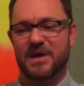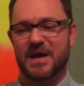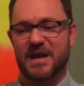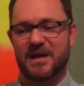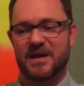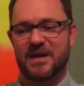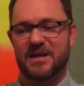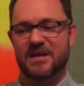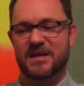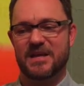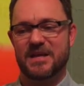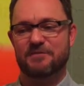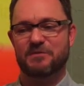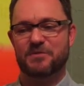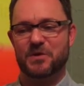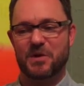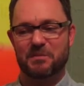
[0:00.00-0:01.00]
uh,
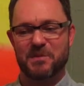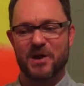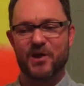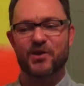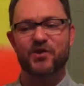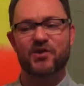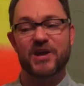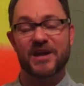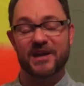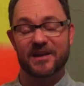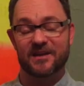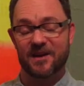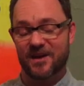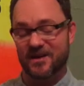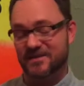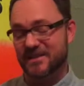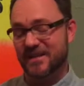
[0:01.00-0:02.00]
even though I'm not creating
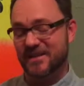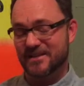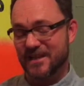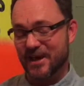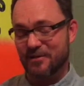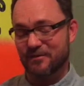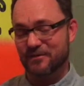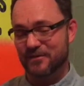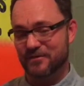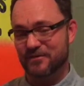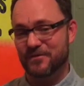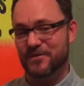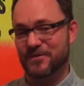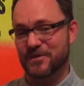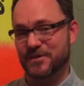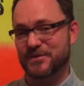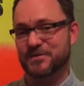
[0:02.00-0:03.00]
content now for,
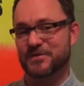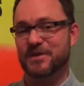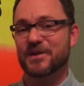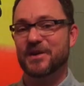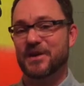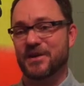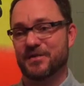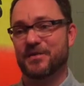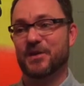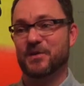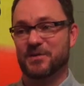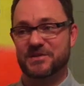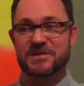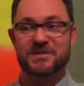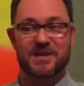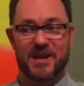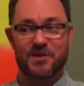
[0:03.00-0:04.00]
for these, there
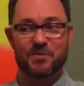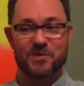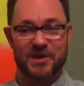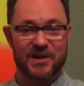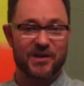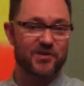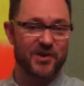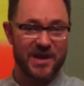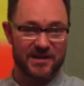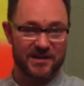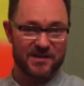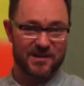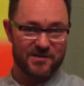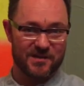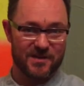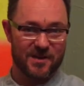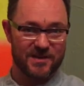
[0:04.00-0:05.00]
was a time when I created
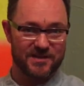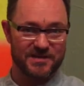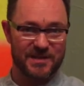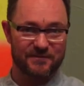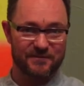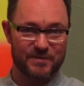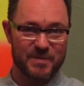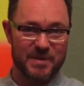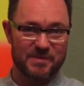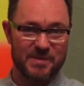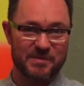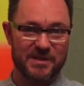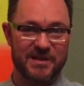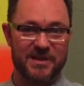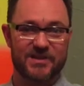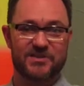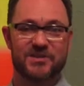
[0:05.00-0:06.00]
all the content for my
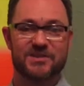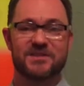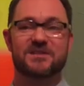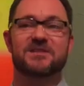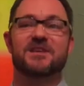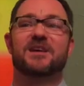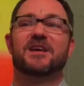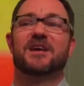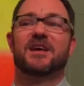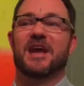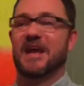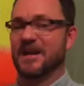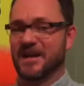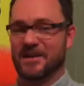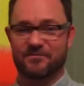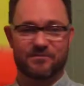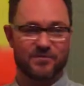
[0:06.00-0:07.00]
publications,
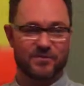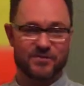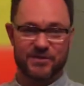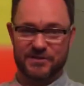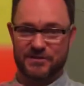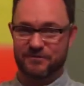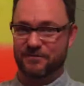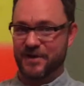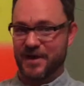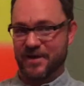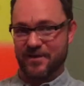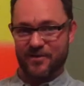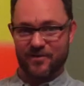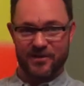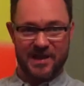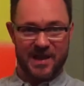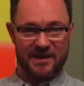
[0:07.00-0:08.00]
and I just very
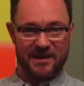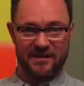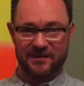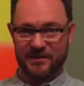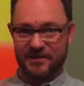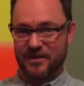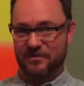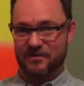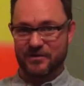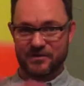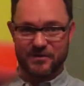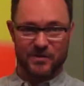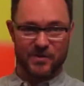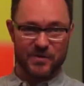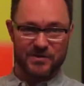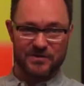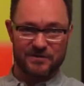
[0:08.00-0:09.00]
organically over
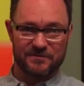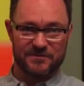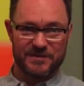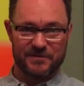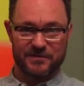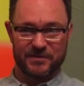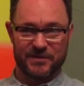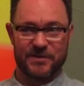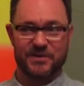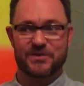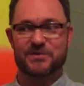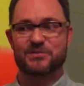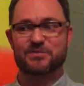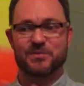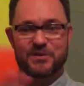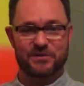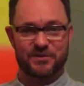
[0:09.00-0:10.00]
the course of several
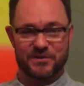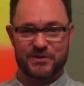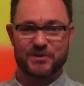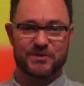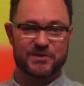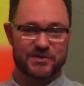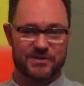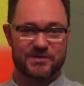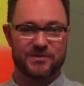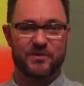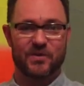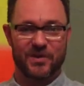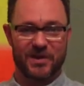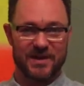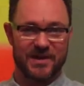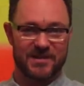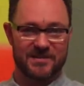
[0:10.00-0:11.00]
years moved to just
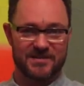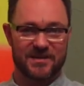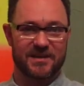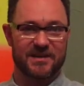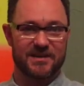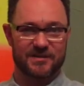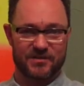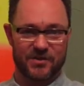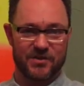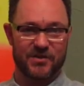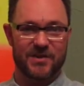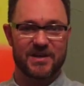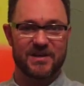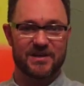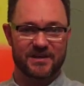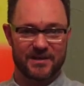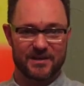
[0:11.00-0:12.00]
organizing and
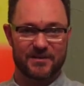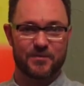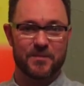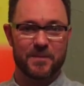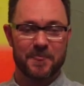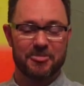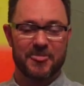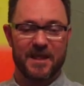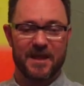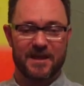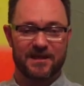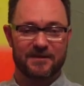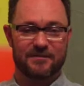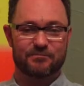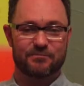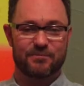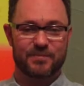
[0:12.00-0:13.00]
curating and,
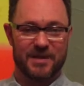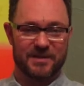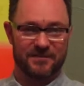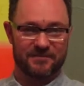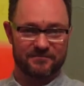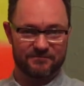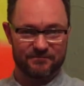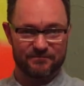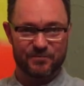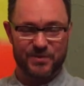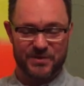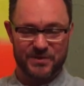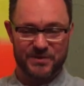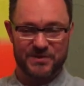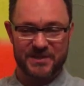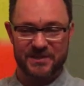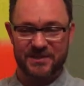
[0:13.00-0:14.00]
and, and
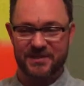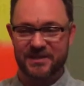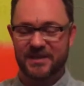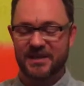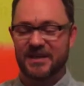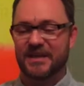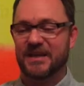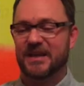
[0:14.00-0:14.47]
producing.